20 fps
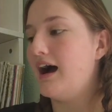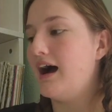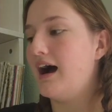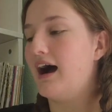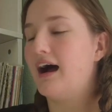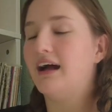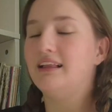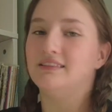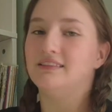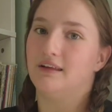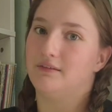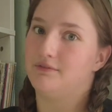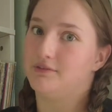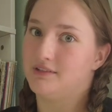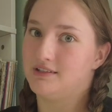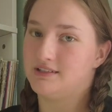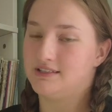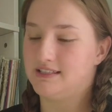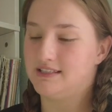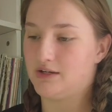I love
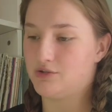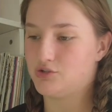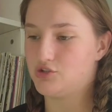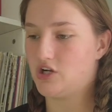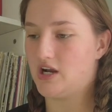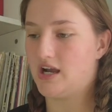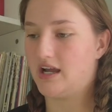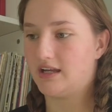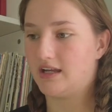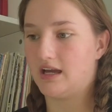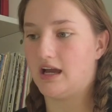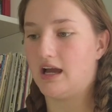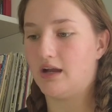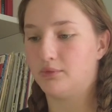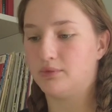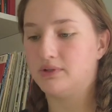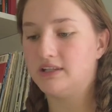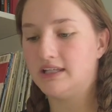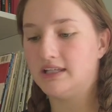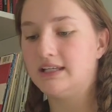this soundtrack. I
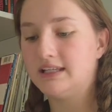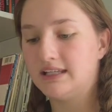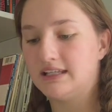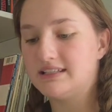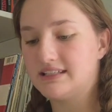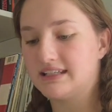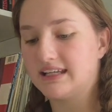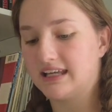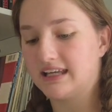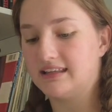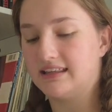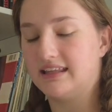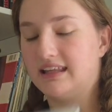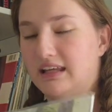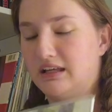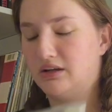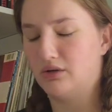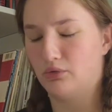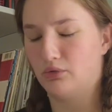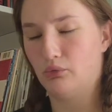really need to get the
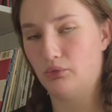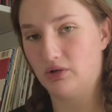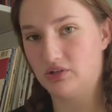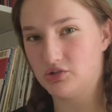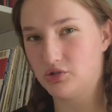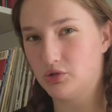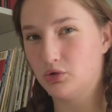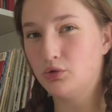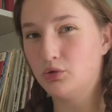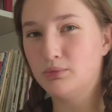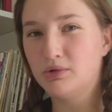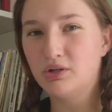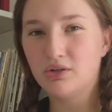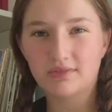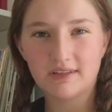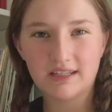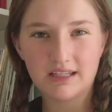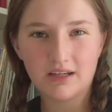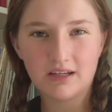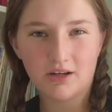original
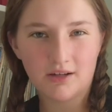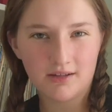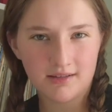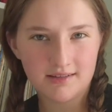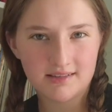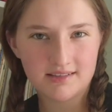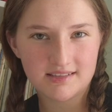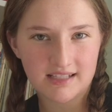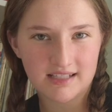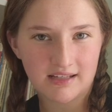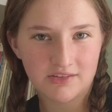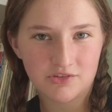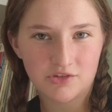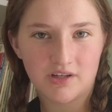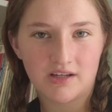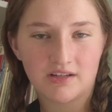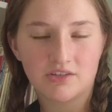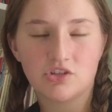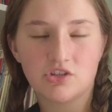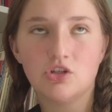movie on
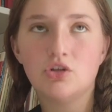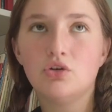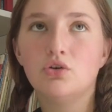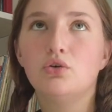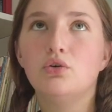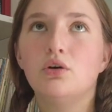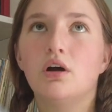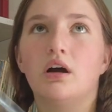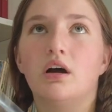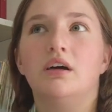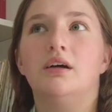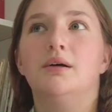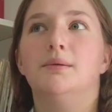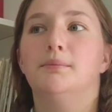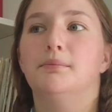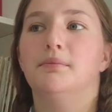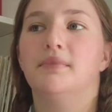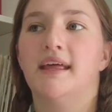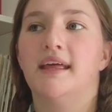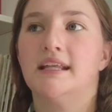soundtrack too.
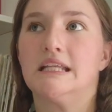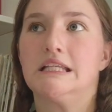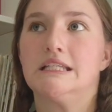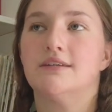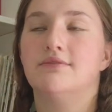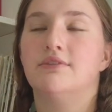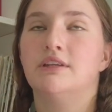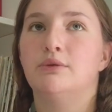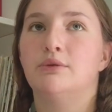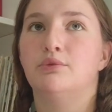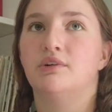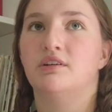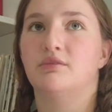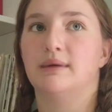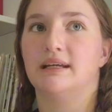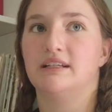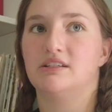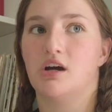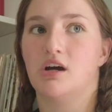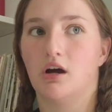That's definitely one of
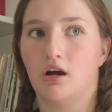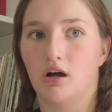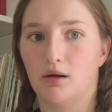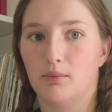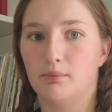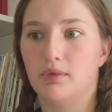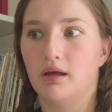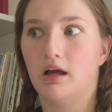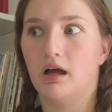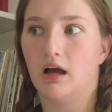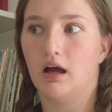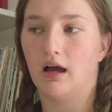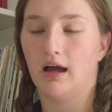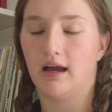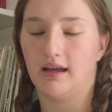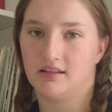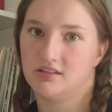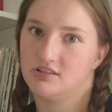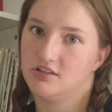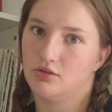my top
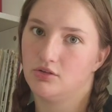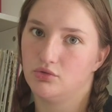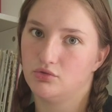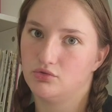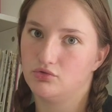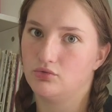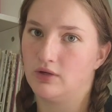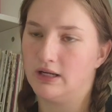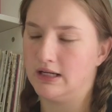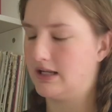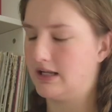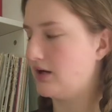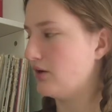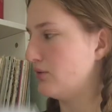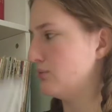ISOs right now.